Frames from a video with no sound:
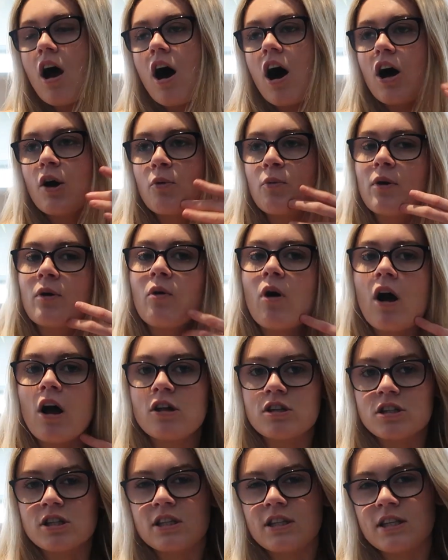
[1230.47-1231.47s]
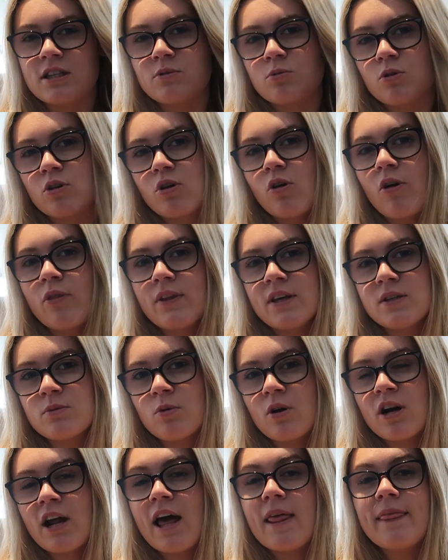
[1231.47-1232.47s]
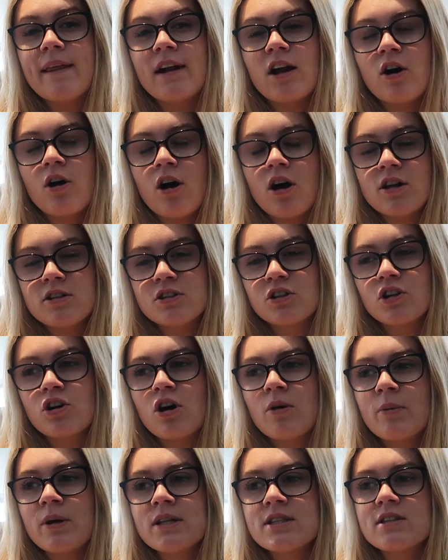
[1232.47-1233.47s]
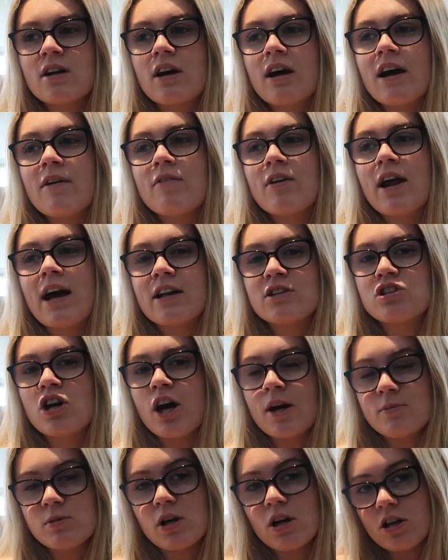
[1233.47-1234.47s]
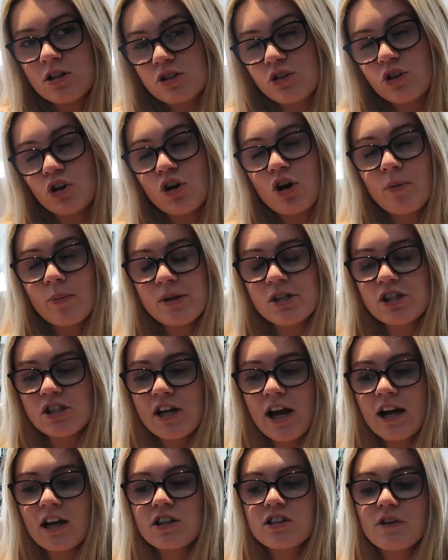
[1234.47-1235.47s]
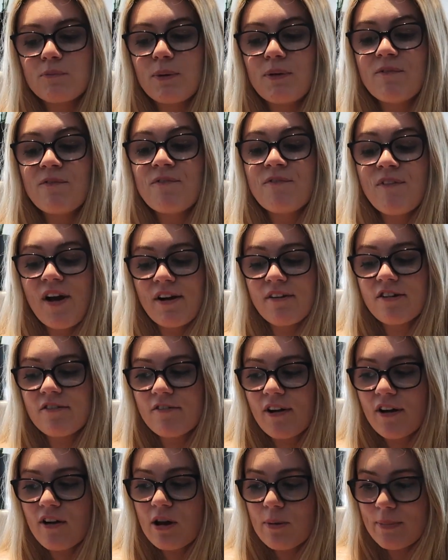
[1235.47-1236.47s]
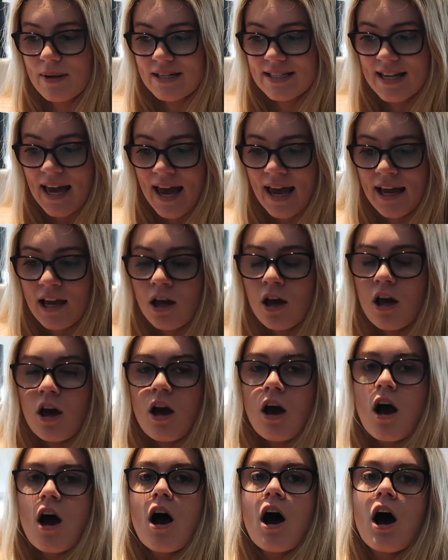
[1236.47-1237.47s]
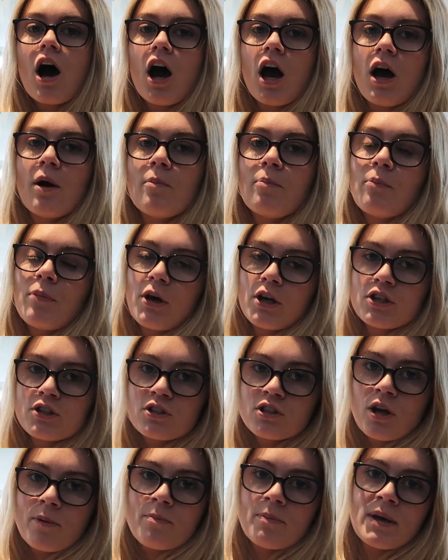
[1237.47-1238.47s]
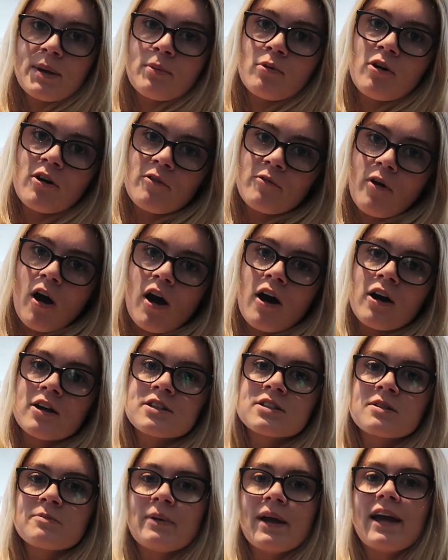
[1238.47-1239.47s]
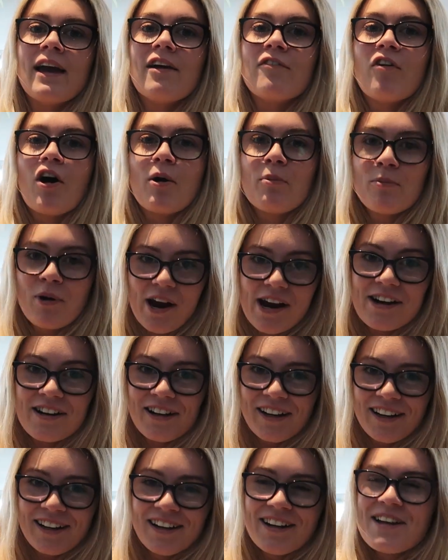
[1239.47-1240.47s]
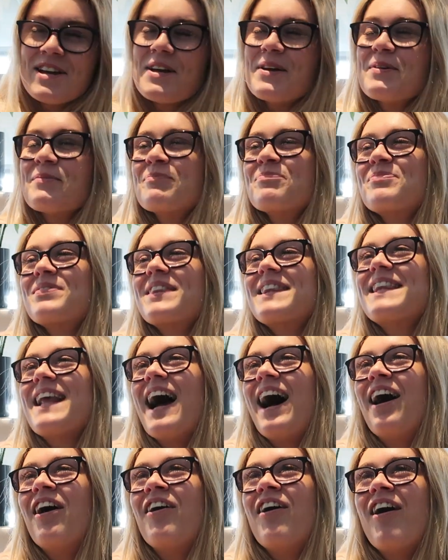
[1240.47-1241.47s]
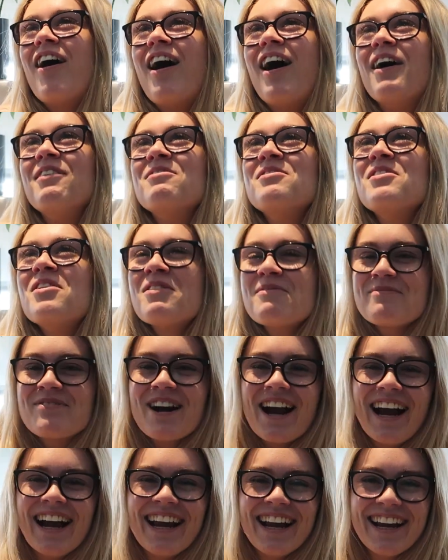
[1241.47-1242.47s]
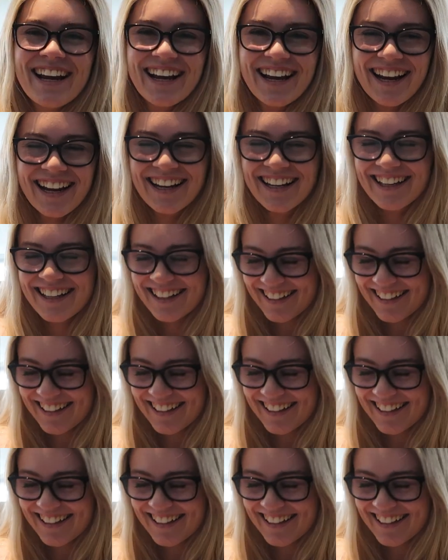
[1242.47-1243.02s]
I will answer this one on this one, and then I'll answer the comments. I haven't had time to answer the comments yet because I've been very, very busy. But some people have asked me if I'm pregnant. Now, I'm not pregnant.